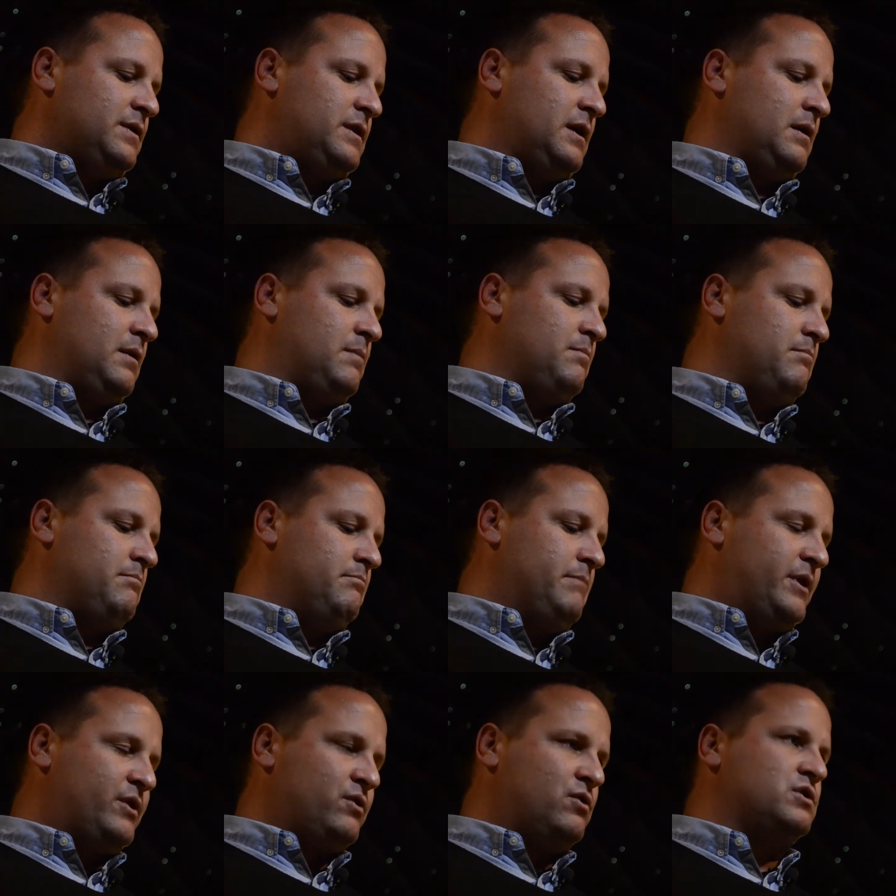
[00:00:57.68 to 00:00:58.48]
the
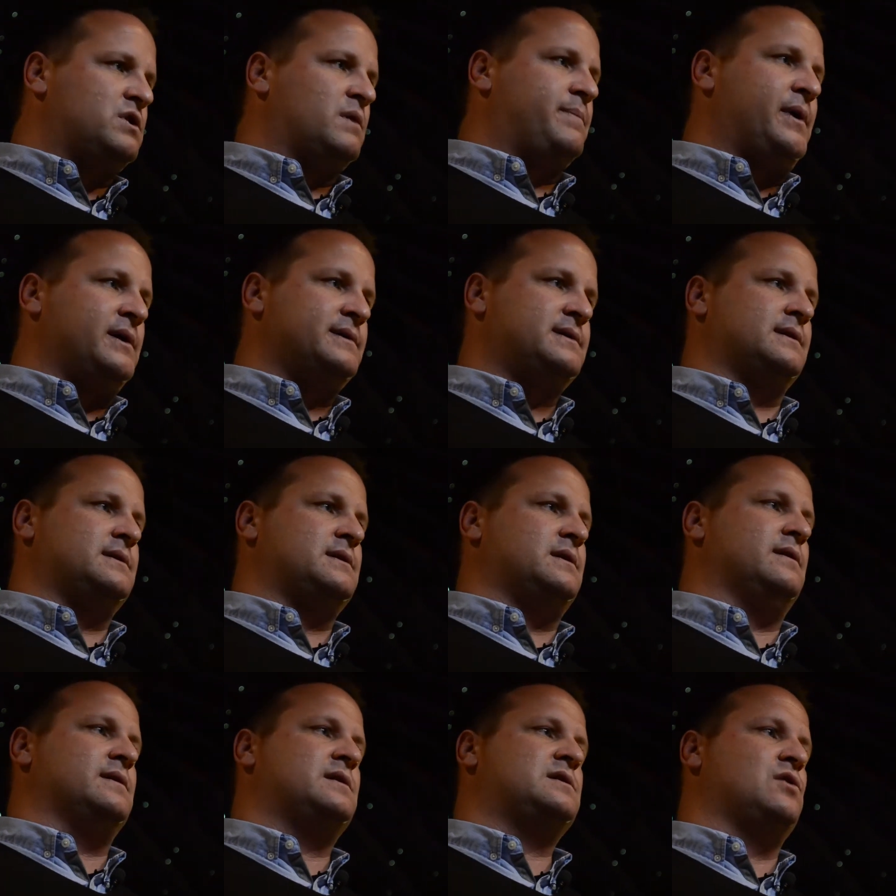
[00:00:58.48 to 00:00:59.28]
mineral
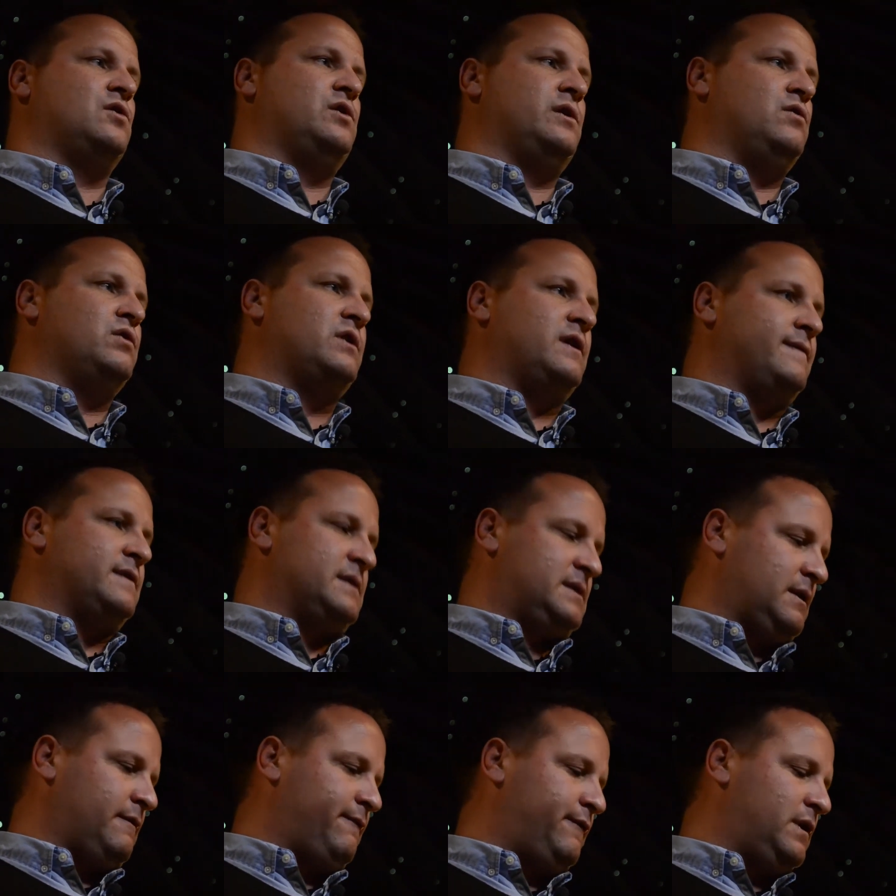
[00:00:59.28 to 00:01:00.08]
deposits in the soil give
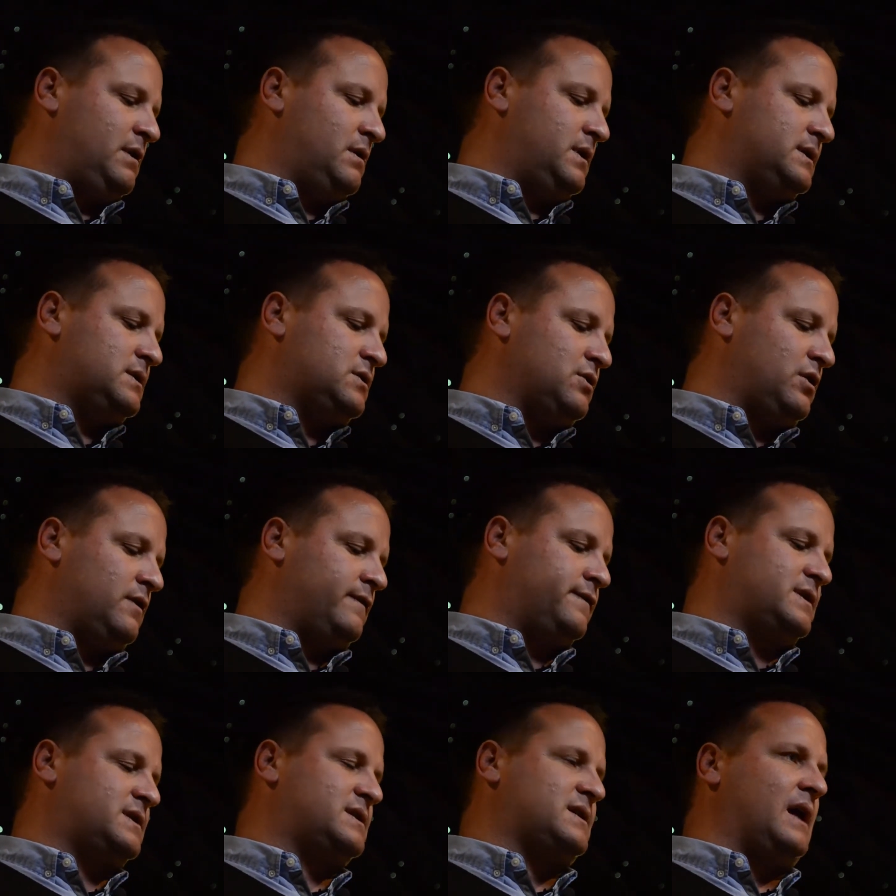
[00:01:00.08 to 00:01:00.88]
us a very sort
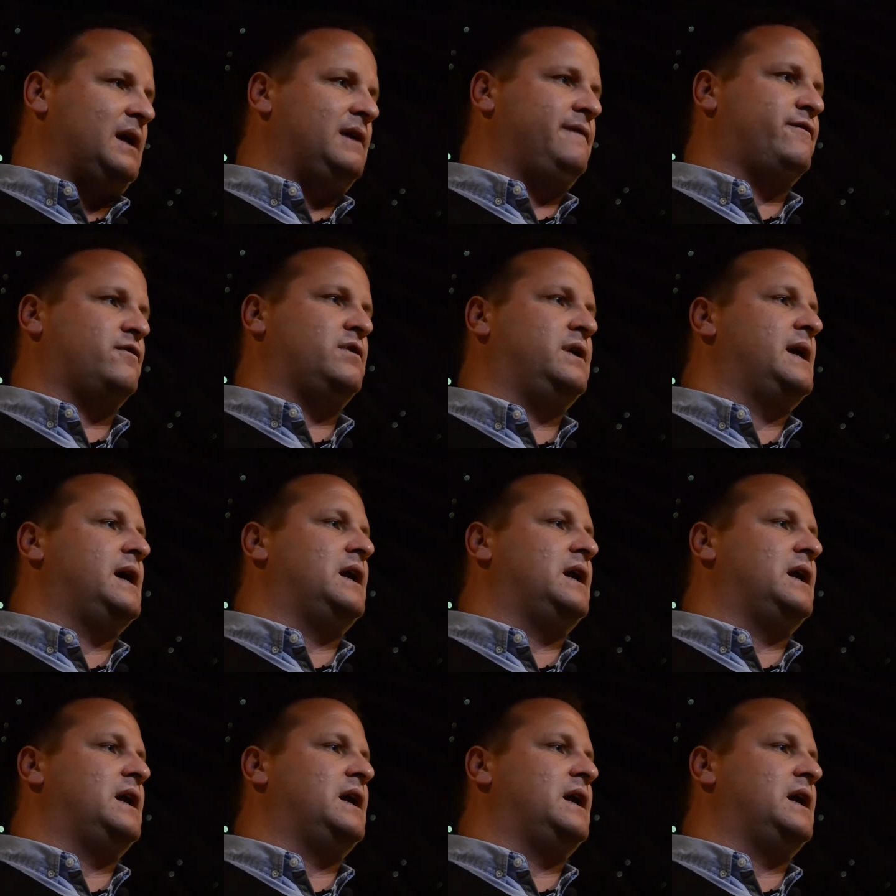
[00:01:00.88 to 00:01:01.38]
of savoury